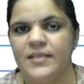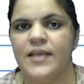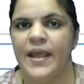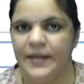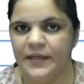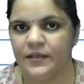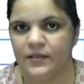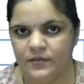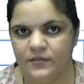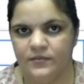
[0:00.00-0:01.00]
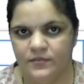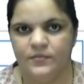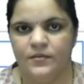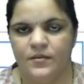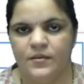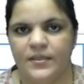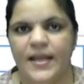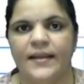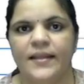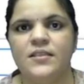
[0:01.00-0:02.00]
enter,
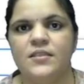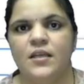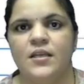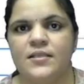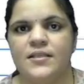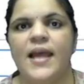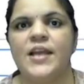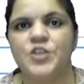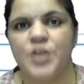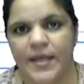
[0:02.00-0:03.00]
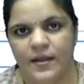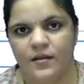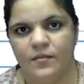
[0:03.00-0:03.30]
that is /n,